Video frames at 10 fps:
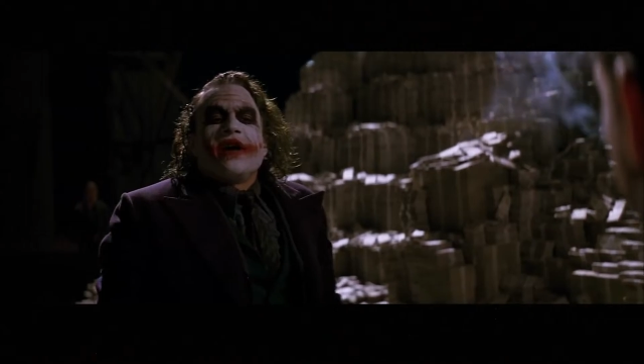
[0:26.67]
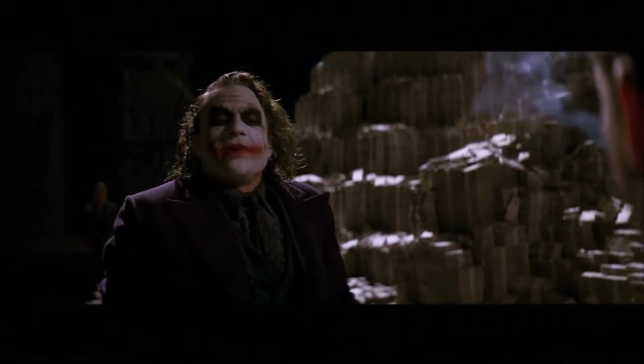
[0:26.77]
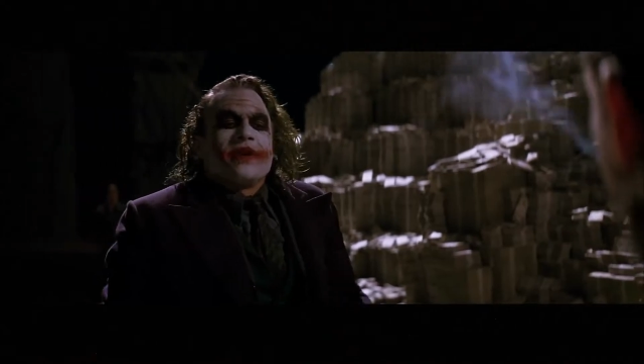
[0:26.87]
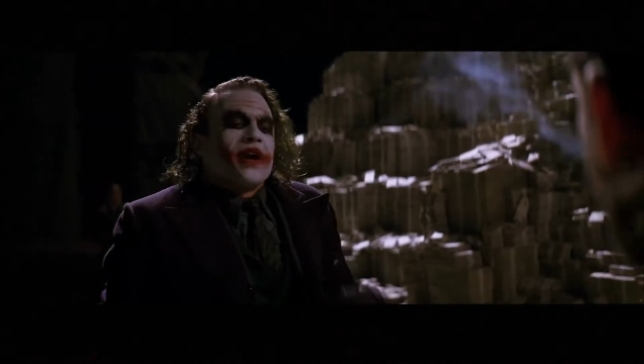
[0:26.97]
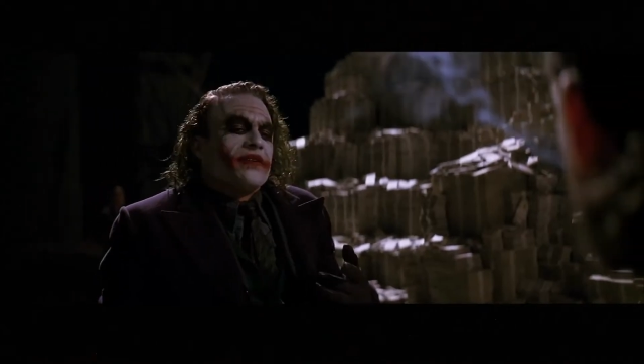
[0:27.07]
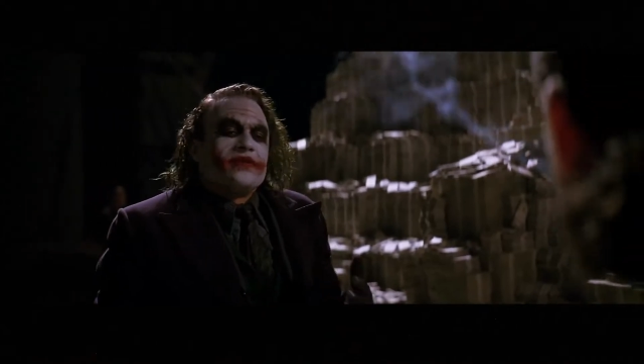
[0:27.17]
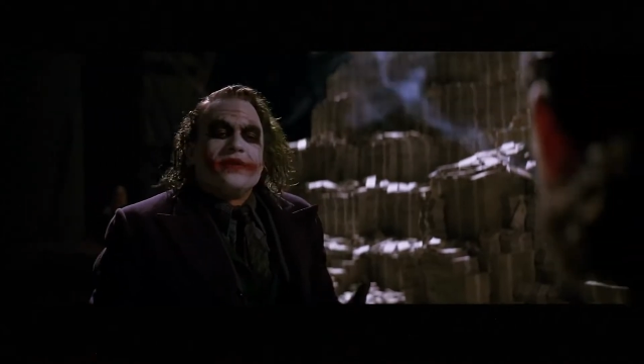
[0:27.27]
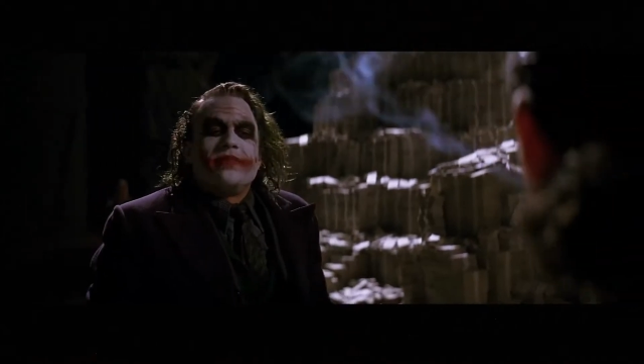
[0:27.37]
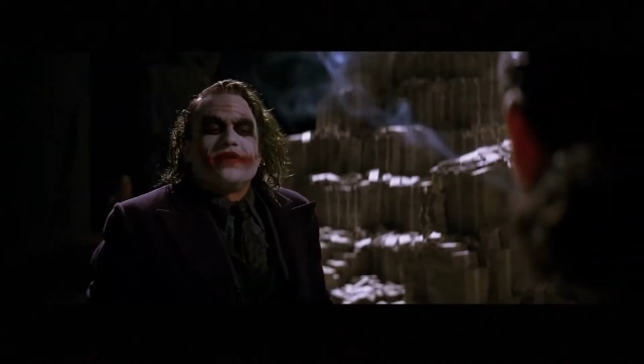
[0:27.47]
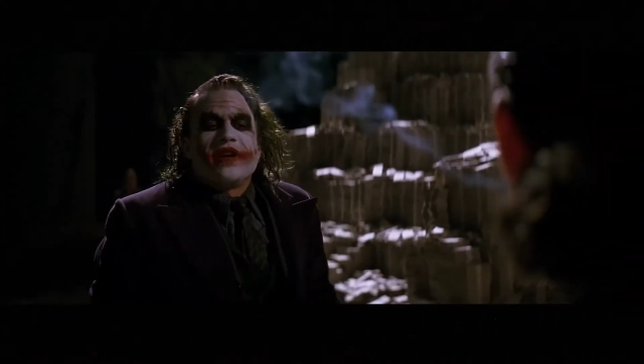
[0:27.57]
You see, I'm a
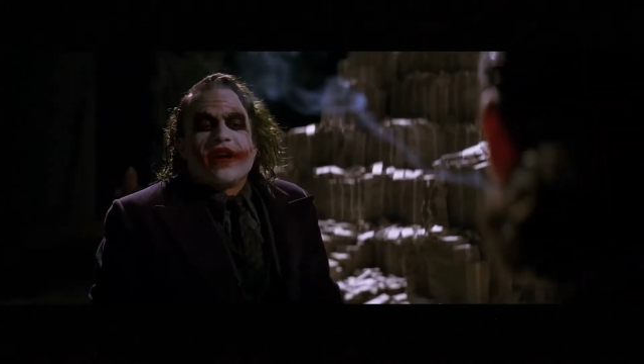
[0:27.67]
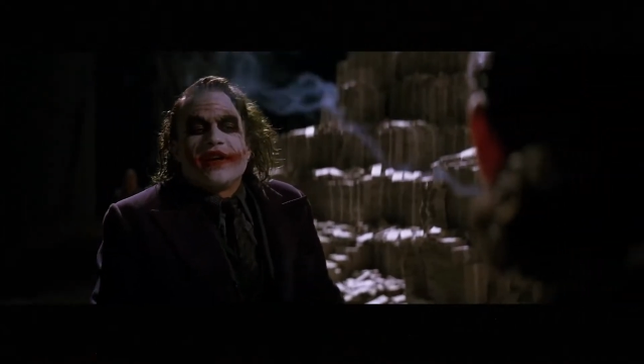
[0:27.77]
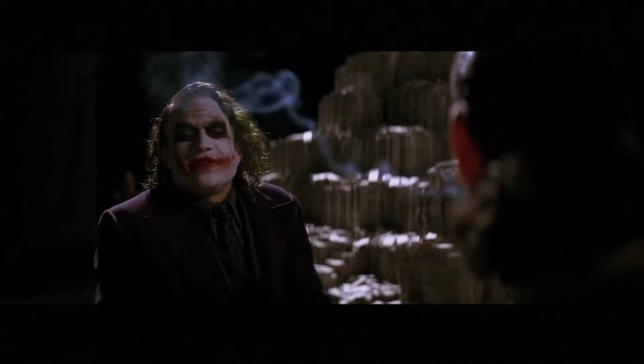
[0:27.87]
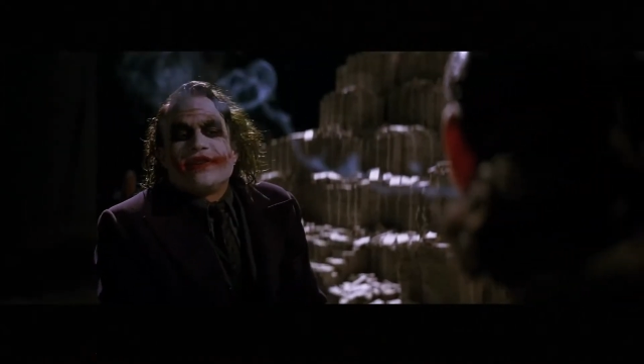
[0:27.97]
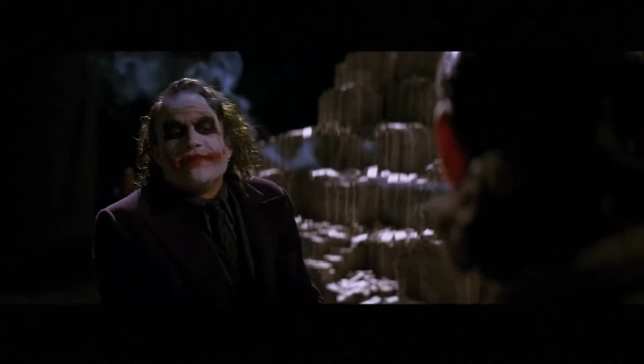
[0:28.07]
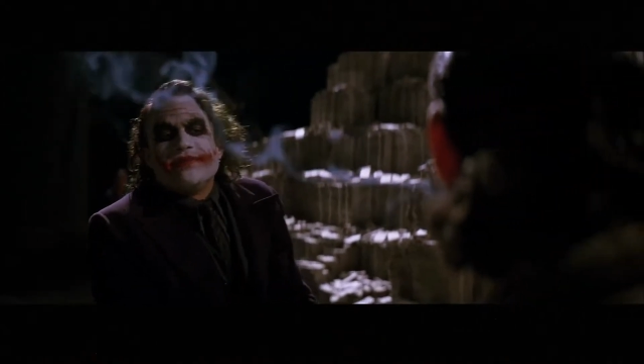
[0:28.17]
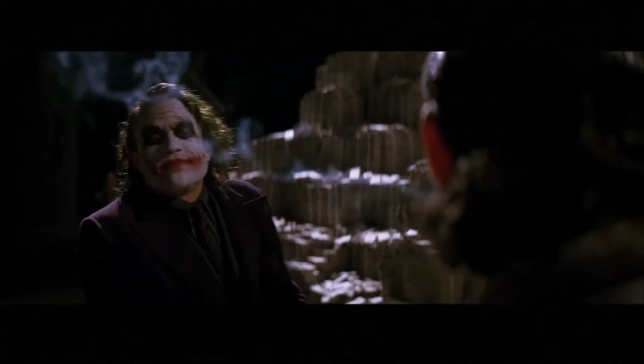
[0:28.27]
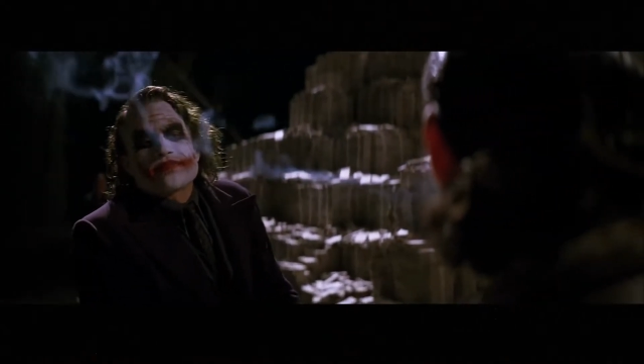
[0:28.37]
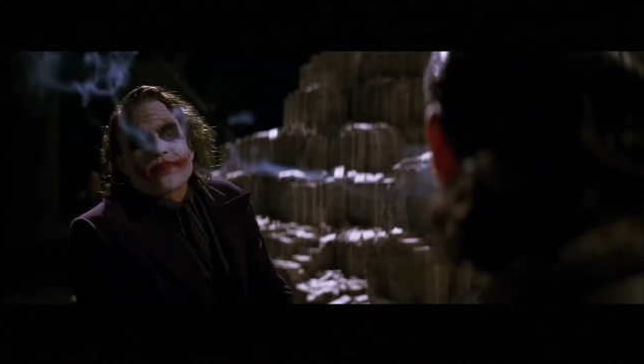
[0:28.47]
guy of simple taste.